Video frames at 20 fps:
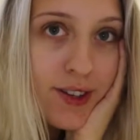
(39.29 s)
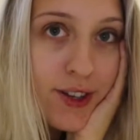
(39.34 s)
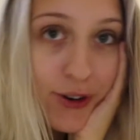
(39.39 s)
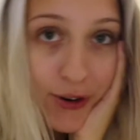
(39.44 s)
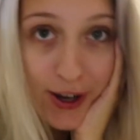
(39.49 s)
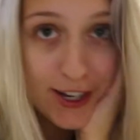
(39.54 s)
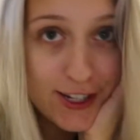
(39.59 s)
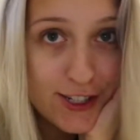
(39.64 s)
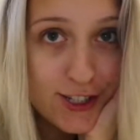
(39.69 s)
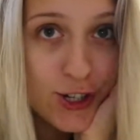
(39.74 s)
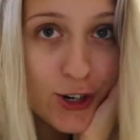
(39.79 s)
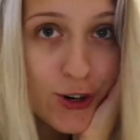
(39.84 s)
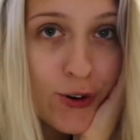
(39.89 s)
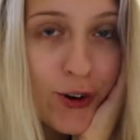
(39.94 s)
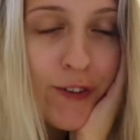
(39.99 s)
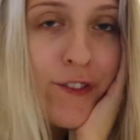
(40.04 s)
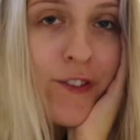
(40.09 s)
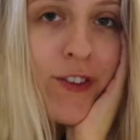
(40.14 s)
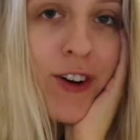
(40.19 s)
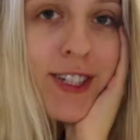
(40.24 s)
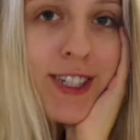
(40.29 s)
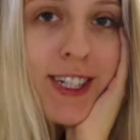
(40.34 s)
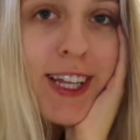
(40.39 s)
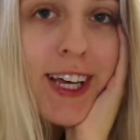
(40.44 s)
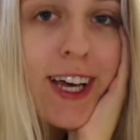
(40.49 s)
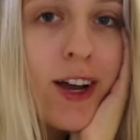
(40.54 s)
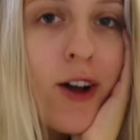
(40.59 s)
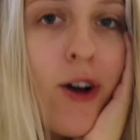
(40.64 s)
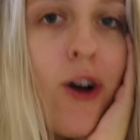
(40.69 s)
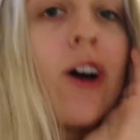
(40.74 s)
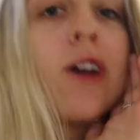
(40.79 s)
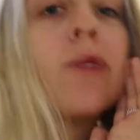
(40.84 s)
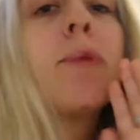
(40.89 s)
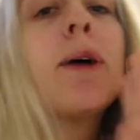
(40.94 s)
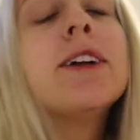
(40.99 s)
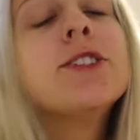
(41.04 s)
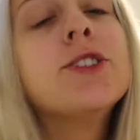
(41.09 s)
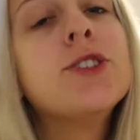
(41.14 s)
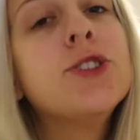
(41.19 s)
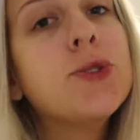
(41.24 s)
Okay, so first thing on
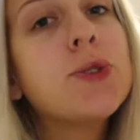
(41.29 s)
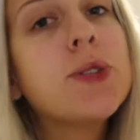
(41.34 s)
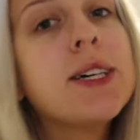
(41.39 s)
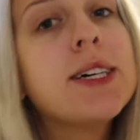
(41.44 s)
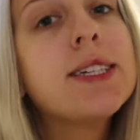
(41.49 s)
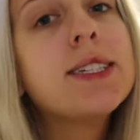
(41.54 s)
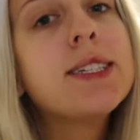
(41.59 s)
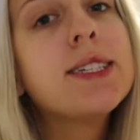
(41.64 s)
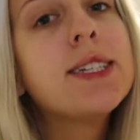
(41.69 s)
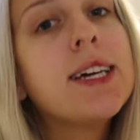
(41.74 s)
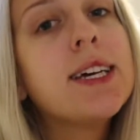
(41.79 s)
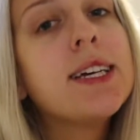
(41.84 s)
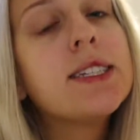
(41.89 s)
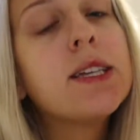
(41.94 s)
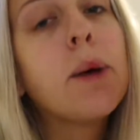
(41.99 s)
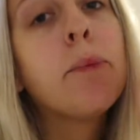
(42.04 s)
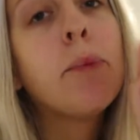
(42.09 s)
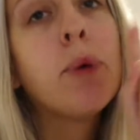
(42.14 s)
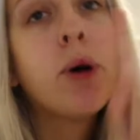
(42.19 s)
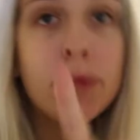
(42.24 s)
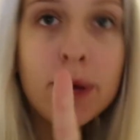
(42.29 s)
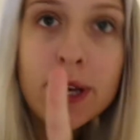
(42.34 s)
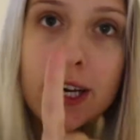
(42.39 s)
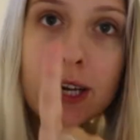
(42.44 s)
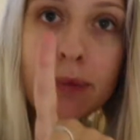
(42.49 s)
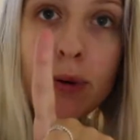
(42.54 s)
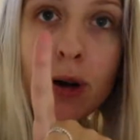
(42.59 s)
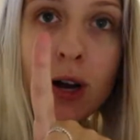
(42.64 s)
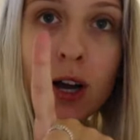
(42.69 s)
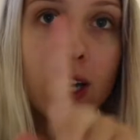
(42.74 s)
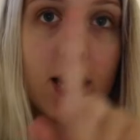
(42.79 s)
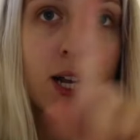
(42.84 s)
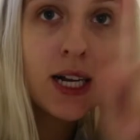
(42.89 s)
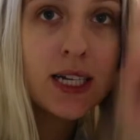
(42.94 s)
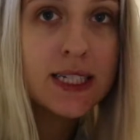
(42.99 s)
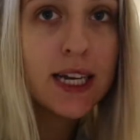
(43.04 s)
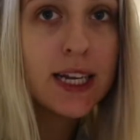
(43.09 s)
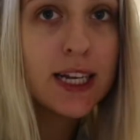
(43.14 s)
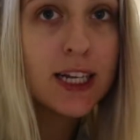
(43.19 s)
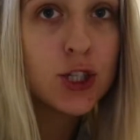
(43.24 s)
my to-do list is put makeup on
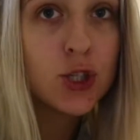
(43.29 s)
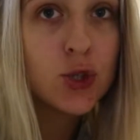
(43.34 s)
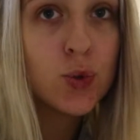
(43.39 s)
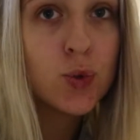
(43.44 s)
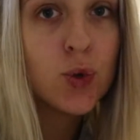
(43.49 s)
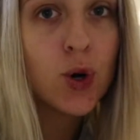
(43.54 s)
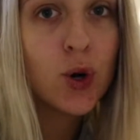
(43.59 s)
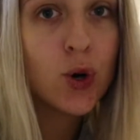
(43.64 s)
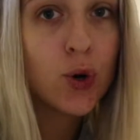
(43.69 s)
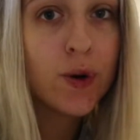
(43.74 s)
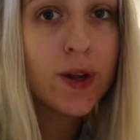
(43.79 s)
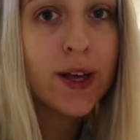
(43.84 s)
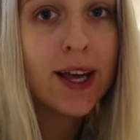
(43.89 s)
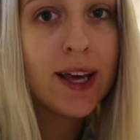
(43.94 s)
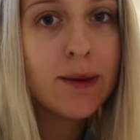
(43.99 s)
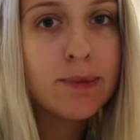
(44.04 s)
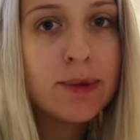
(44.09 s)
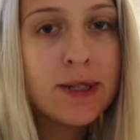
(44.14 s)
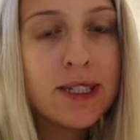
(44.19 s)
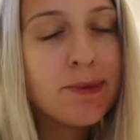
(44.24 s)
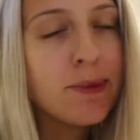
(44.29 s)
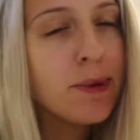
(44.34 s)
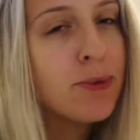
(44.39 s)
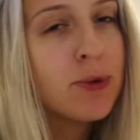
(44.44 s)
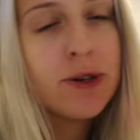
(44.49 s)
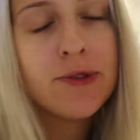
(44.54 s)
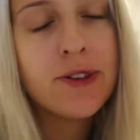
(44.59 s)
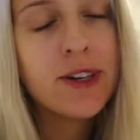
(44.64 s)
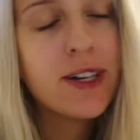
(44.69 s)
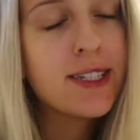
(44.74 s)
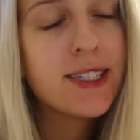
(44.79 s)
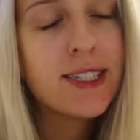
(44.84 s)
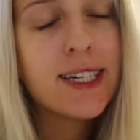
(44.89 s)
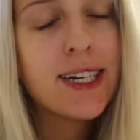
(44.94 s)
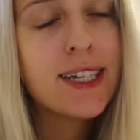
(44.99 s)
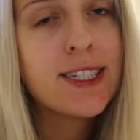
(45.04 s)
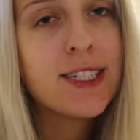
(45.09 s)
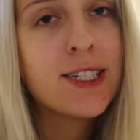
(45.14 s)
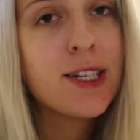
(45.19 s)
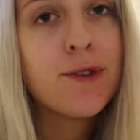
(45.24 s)
because I need to go to campus. My boyfriend has to
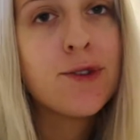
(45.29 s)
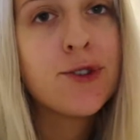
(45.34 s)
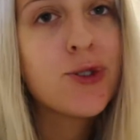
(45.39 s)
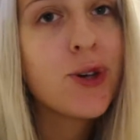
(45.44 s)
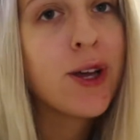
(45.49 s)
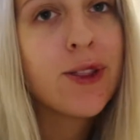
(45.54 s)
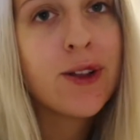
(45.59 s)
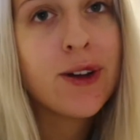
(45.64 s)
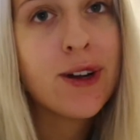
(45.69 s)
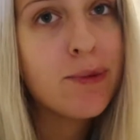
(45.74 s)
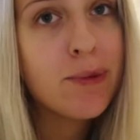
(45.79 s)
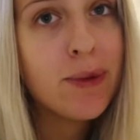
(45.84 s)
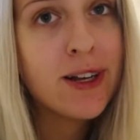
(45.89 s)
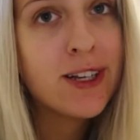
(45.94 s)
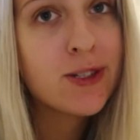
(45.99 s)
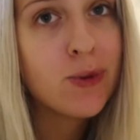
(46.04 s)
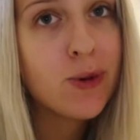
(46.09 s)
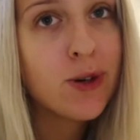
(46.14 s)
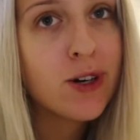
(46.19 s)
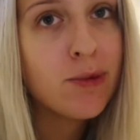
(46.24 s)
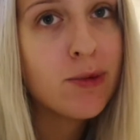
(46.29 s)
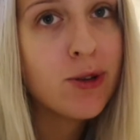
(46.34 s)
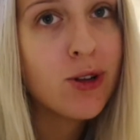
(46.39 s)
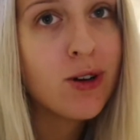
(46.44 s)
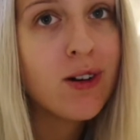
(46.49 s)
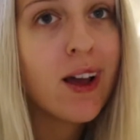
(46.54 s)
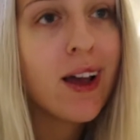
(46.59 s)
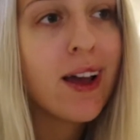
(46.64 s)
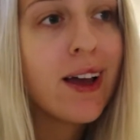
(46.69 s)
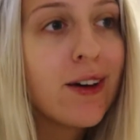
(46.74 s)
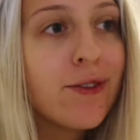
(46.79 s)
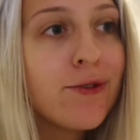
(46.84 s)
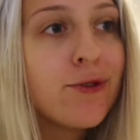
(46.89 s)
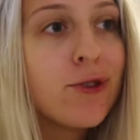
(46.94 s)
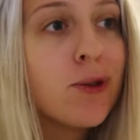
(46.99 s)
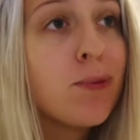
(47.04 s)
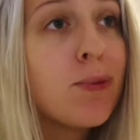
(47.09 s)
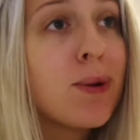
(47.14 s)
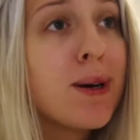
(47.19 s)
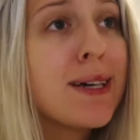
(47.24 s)
get stuff, so I thought I might as well come along and get
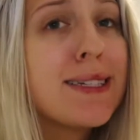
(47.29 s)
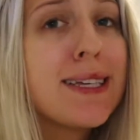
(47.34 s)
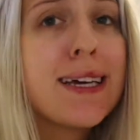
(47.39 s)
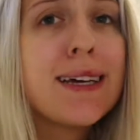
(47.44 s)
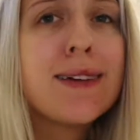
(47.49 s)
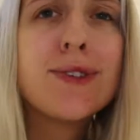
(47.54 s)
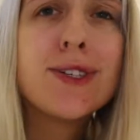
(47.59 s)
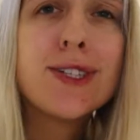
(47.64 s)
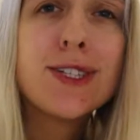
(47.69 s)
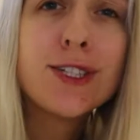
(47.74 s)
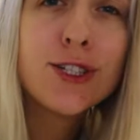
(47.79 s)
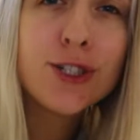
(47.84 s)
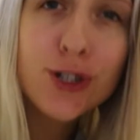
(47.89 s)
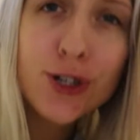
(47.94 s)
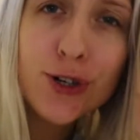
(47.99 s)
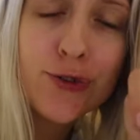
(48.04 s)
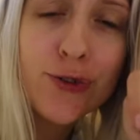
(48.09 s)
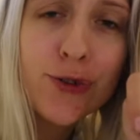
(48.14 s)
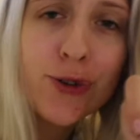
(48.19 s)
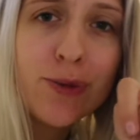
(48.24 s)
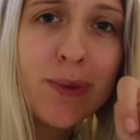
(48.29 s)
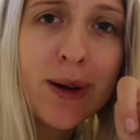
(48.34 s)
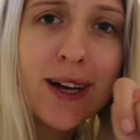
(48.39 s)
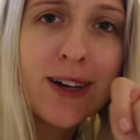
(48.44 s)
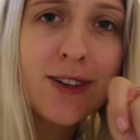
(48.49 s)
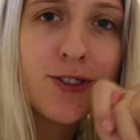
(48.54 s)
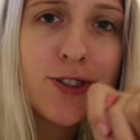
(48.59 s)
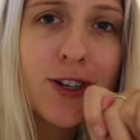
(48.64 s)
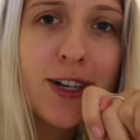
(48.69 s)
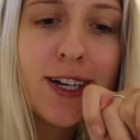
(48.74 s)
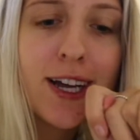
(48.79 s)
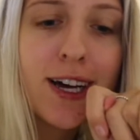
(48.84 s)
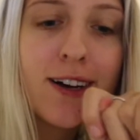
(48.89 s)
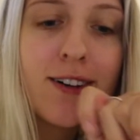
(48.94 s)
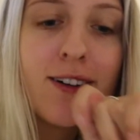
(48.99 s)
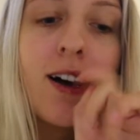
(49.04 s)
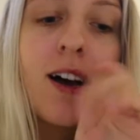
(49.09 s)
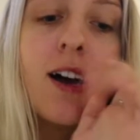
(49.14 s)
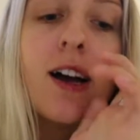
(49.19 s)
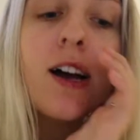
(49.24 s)
food because I have zero food in my house right
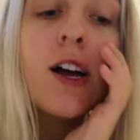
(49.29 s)
now.